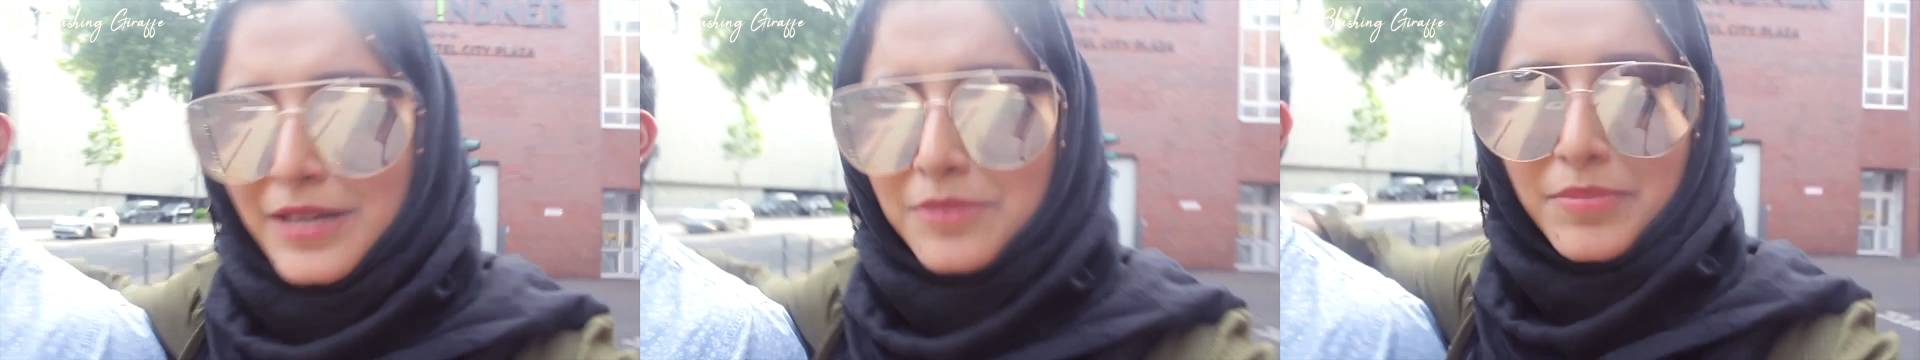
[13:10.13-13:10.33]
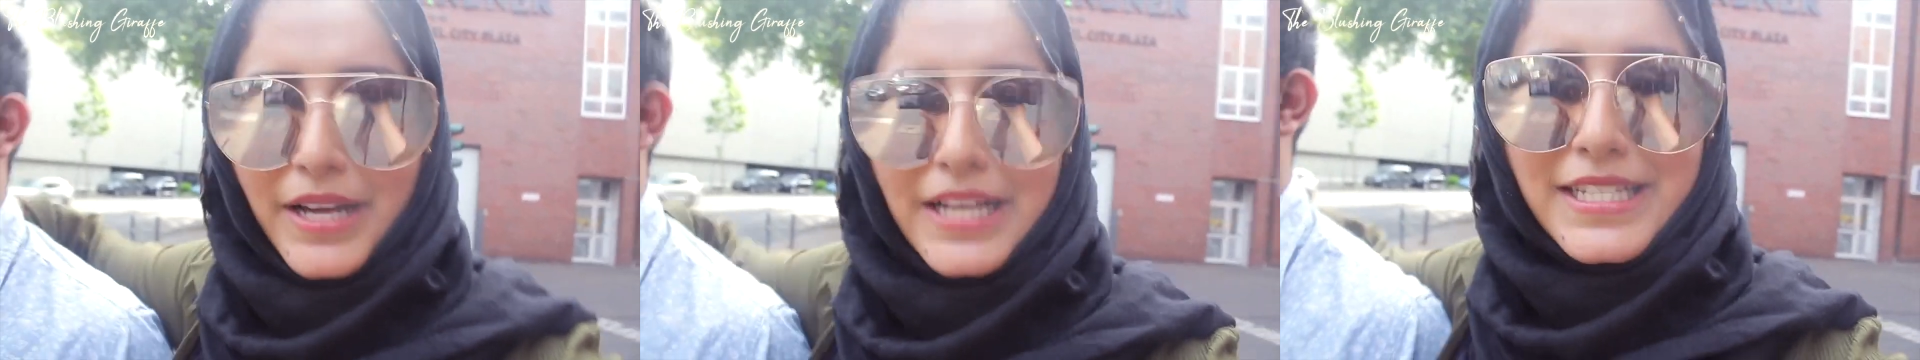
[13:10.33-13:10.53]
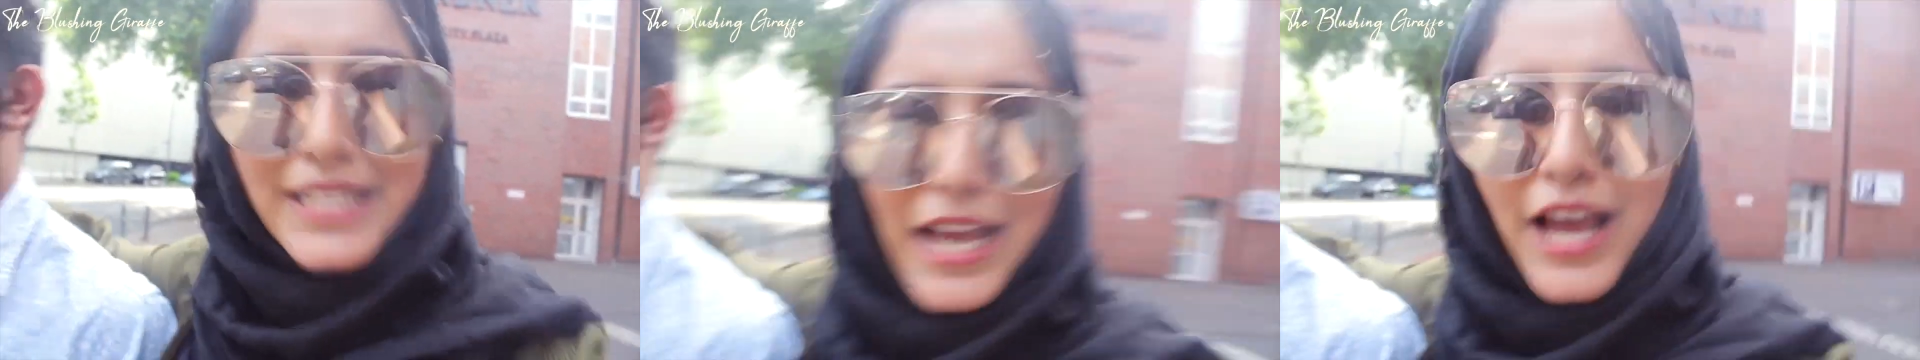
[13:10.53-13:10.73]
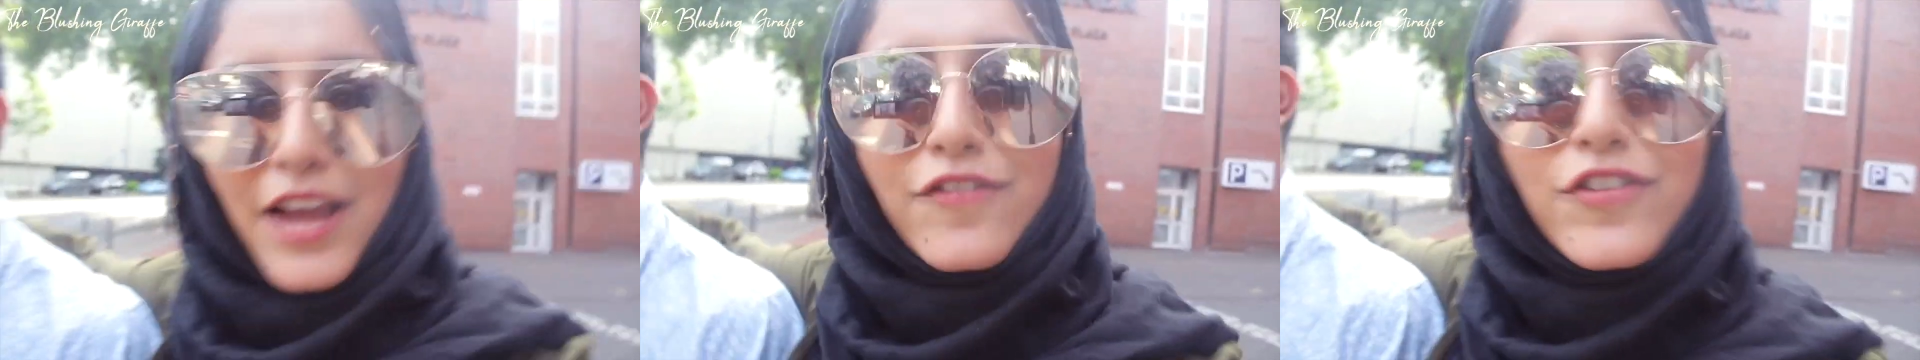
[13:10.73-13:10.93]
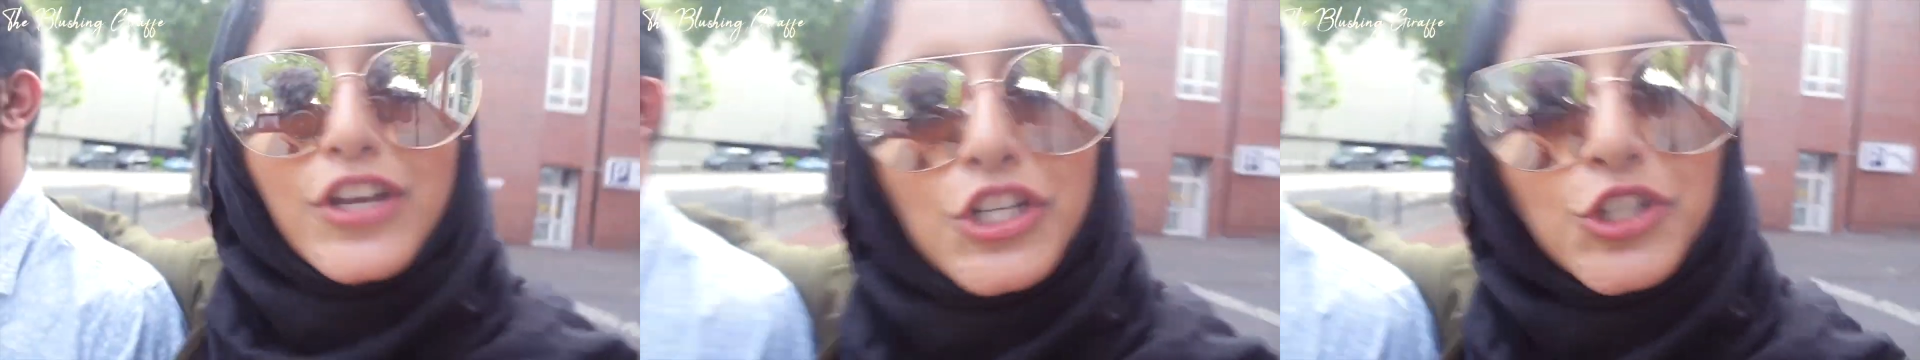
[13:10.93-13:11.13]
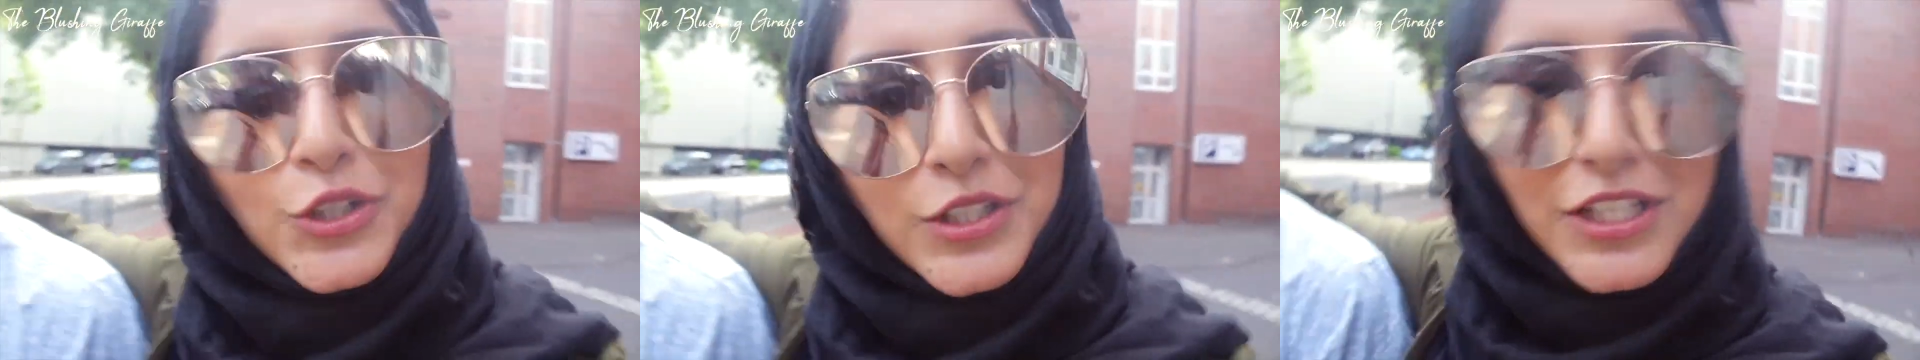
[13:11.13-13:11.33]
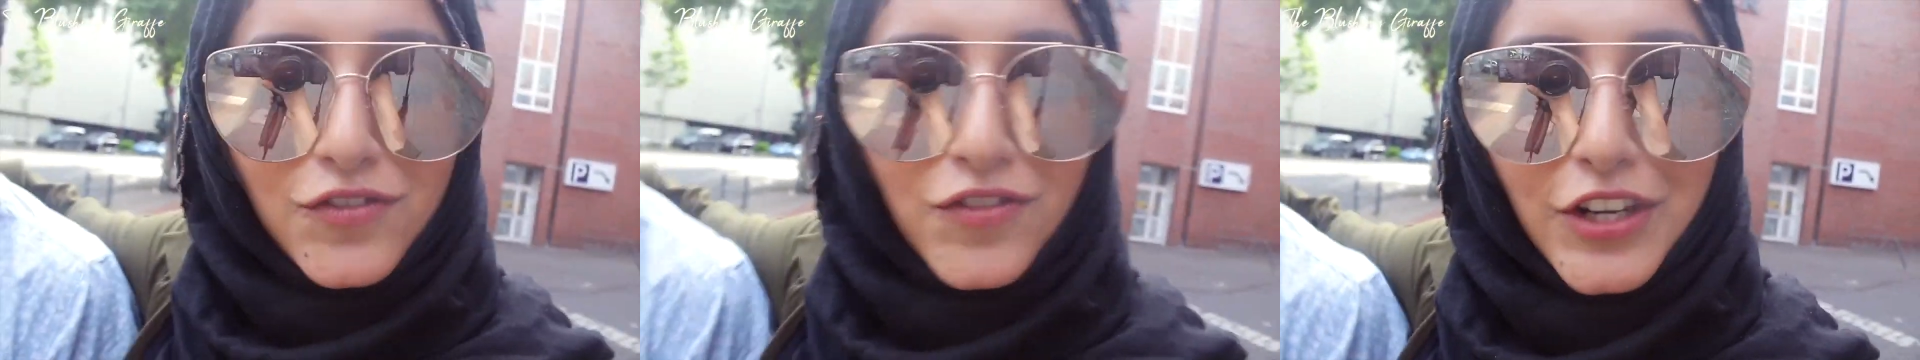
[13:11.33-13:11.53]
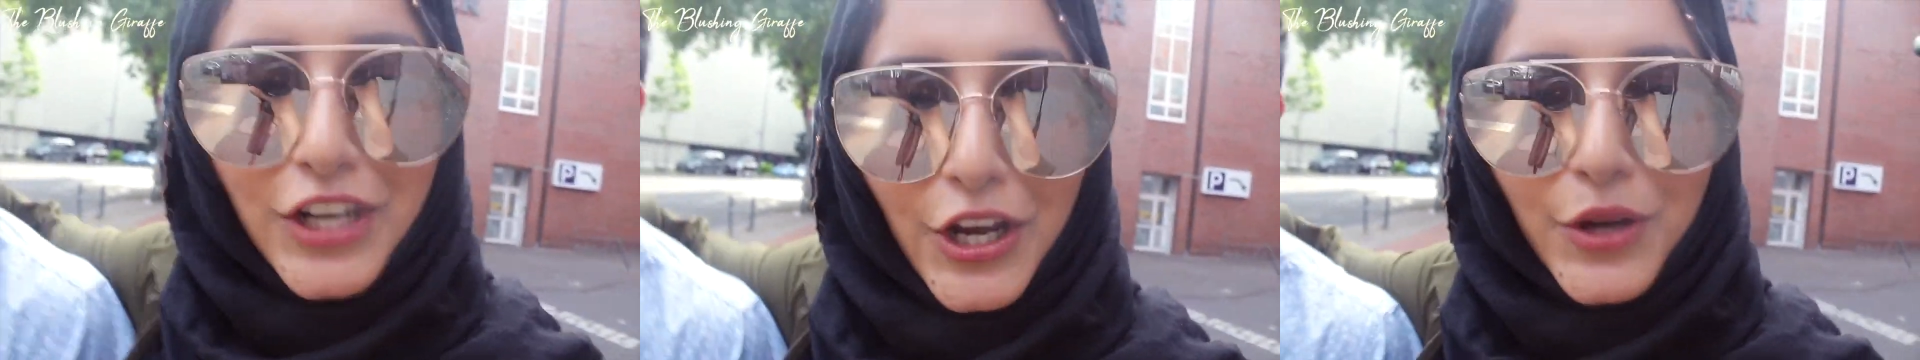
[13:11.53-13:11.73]
but if you enjoyed this
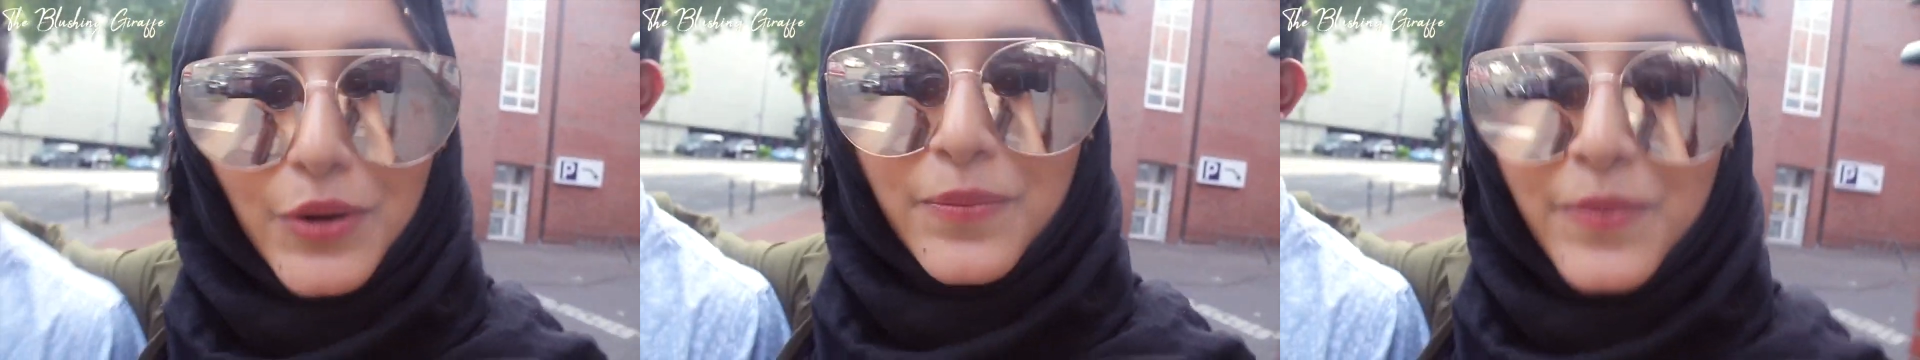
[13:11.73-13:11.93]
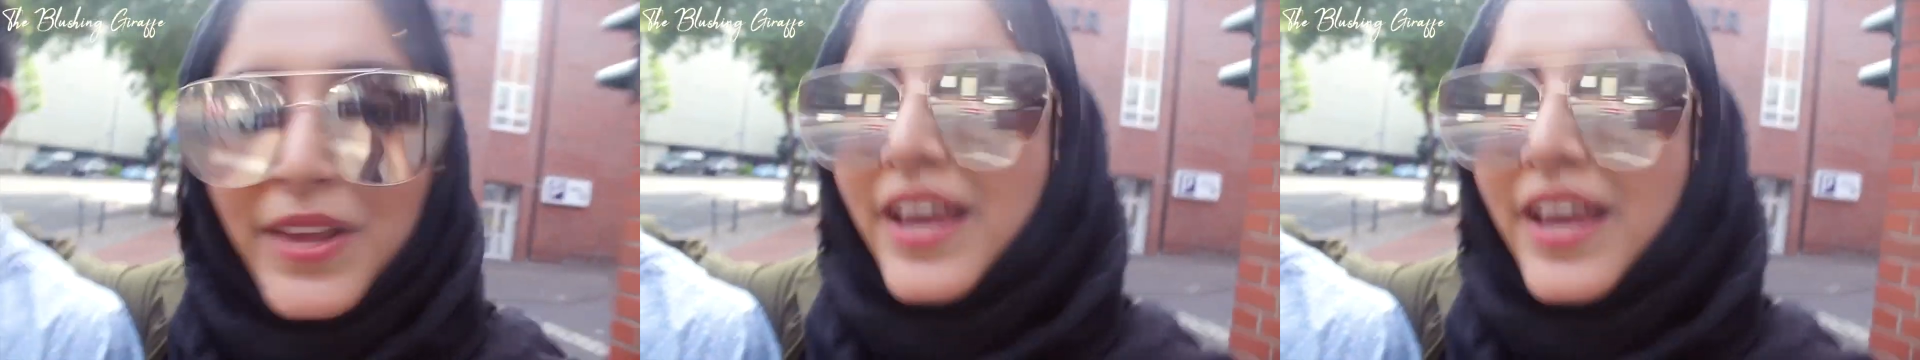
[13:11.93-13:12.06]
video,